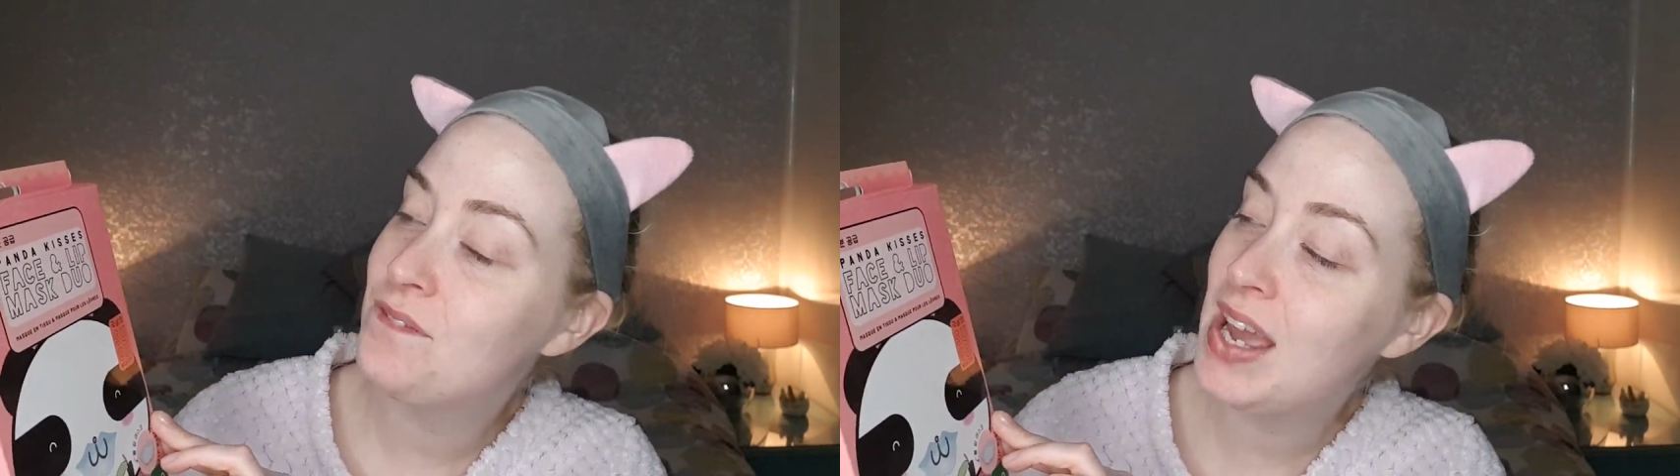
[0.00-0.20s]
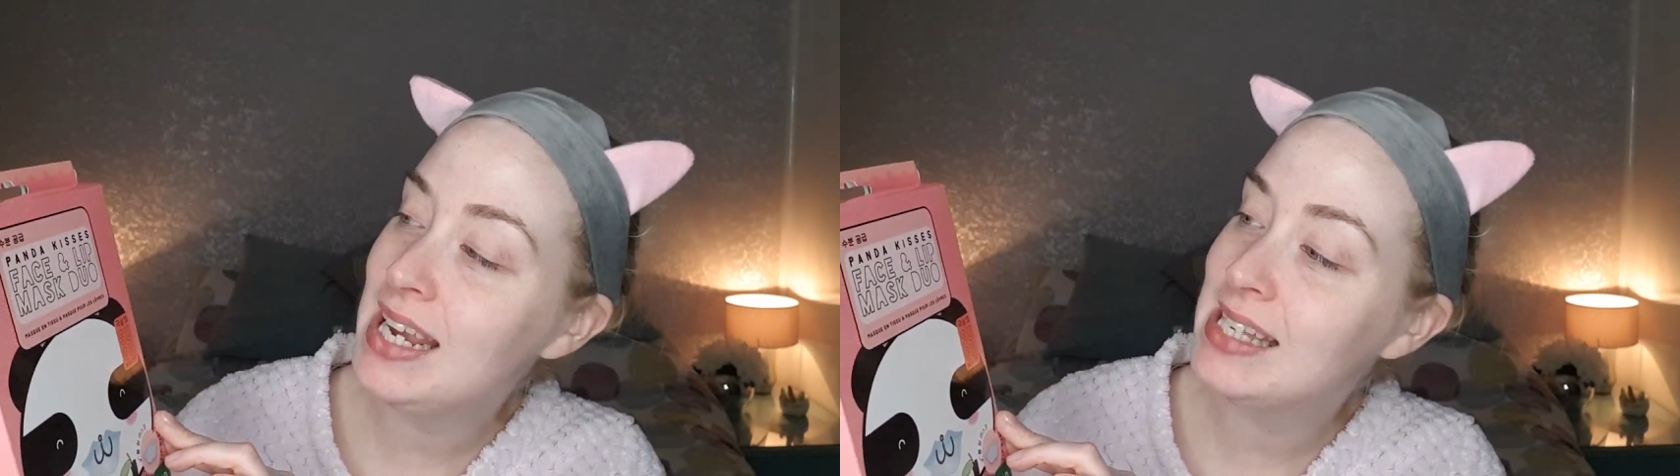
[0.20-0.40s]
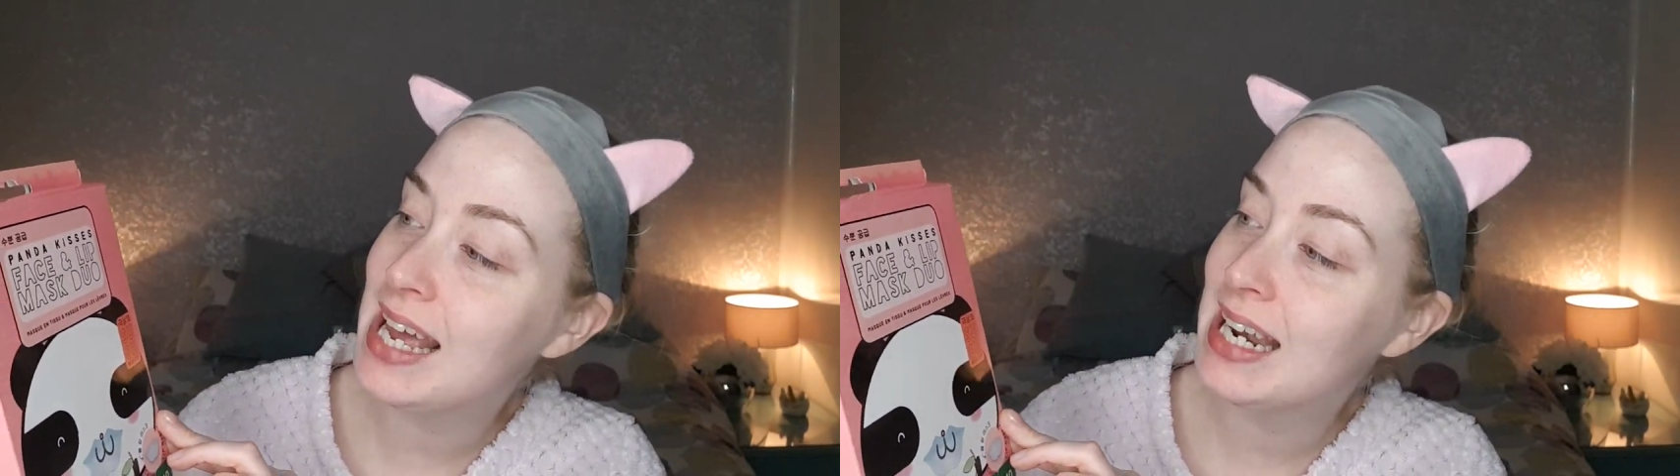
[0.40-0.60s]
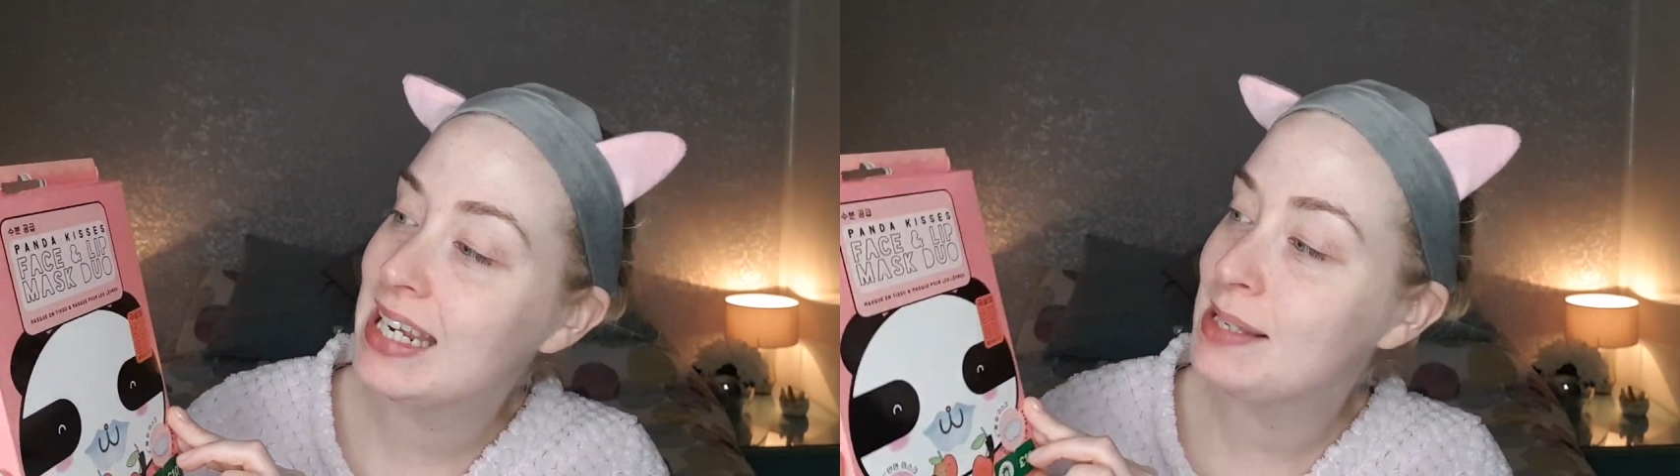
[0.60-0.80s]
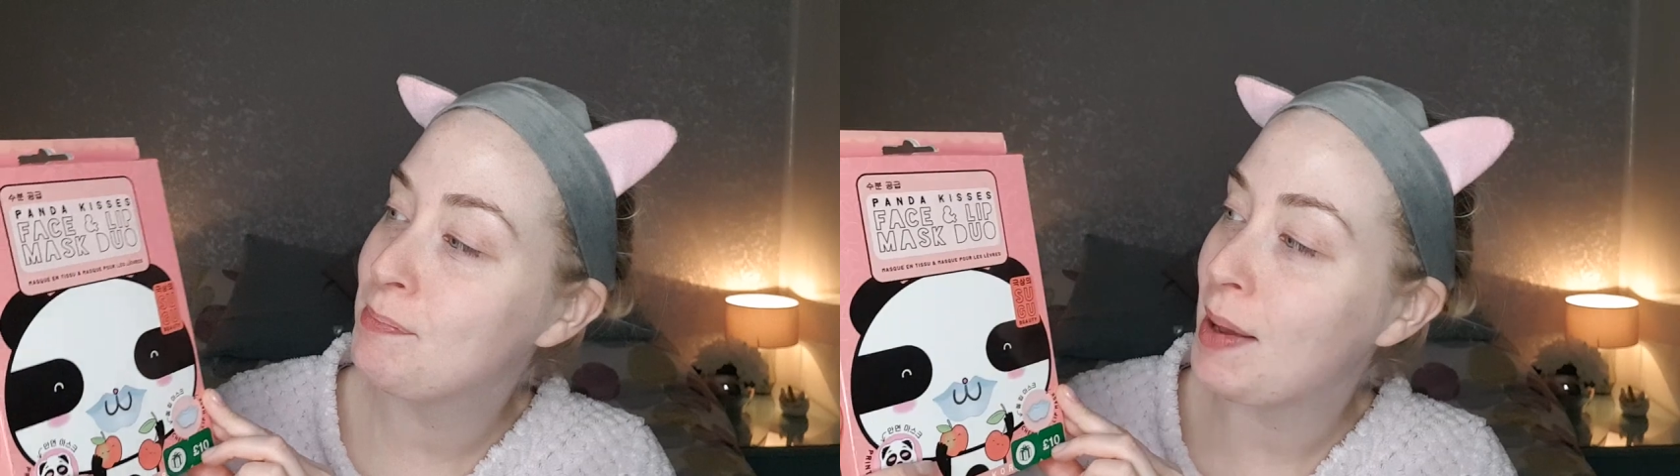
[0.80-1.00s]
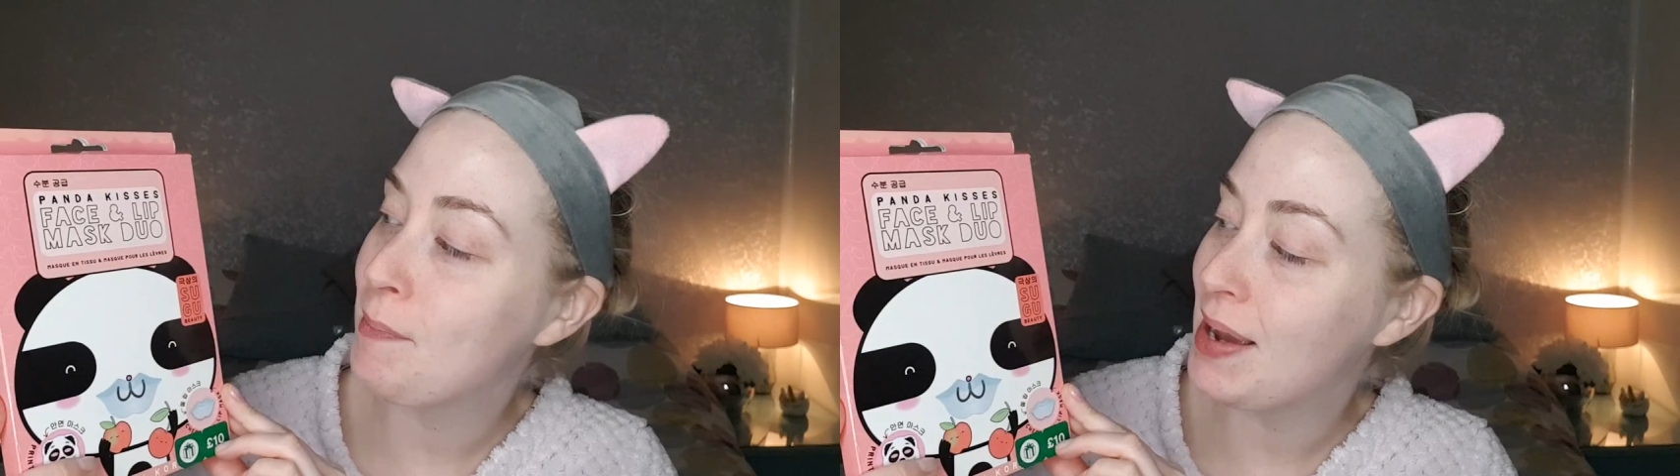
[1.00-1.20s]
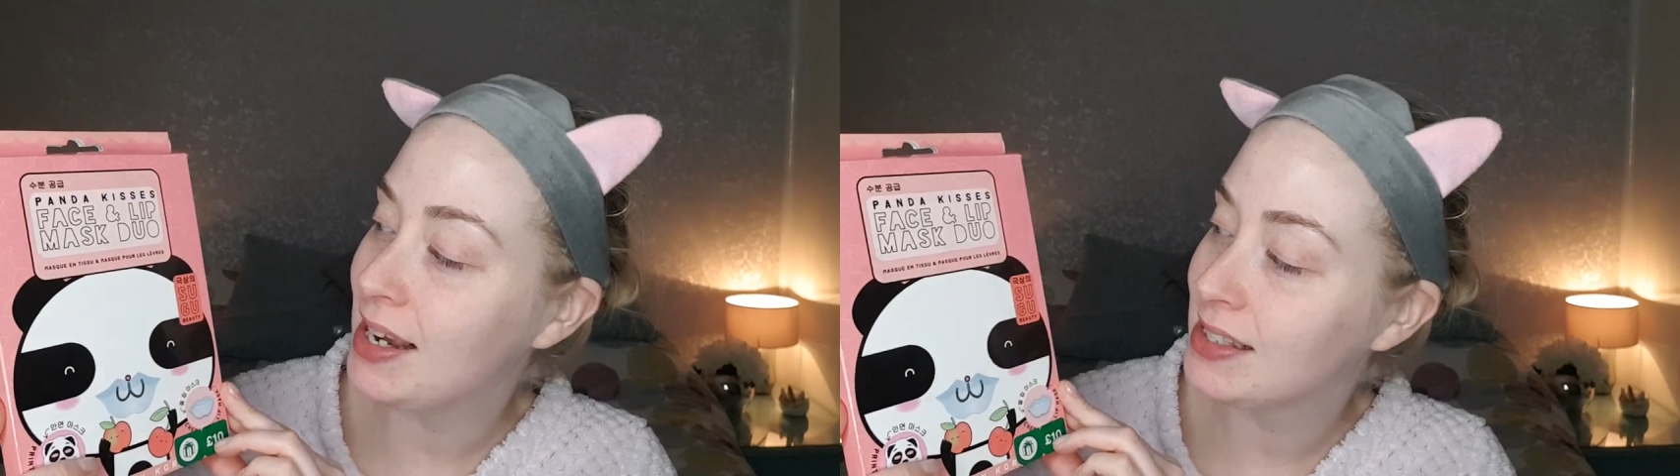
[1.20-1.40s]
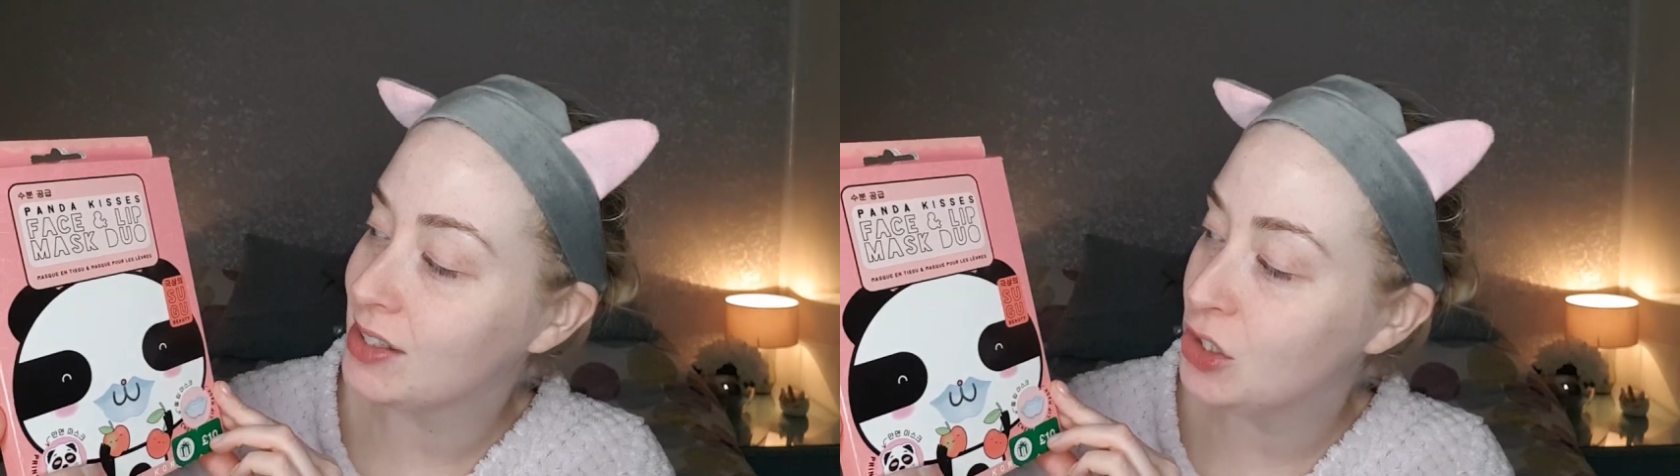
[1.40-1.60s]
Face and Lip
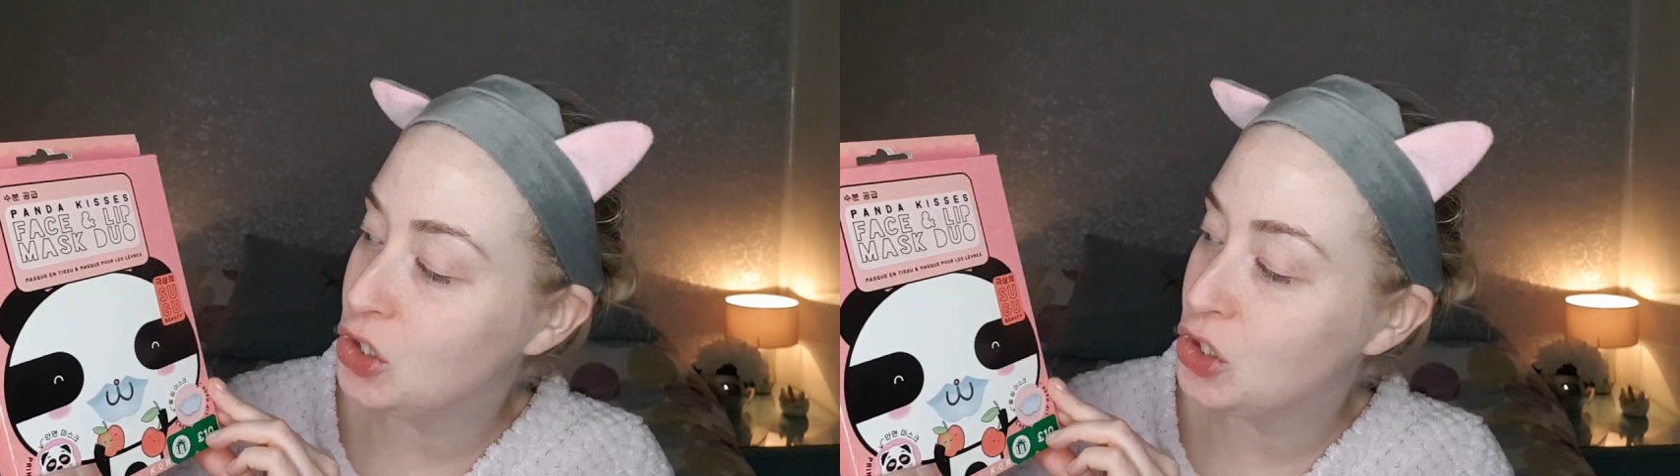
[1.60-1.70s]
Mask